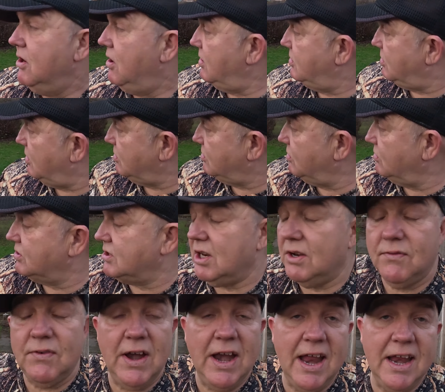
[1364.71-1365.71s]
That's also
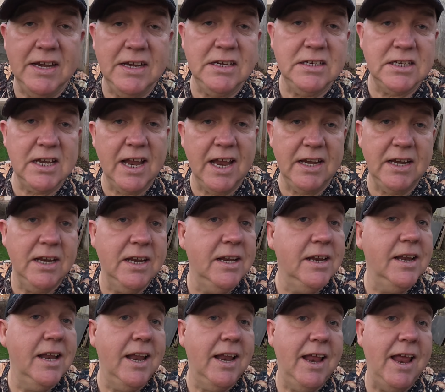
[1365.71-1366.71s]
silver lining inside.
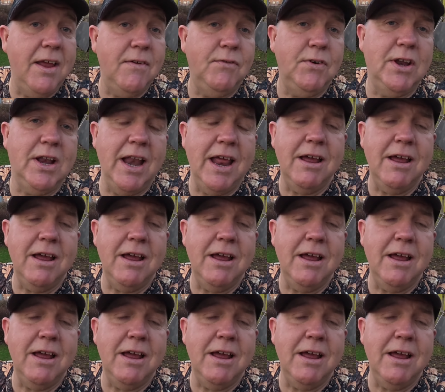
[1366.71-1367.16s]
Every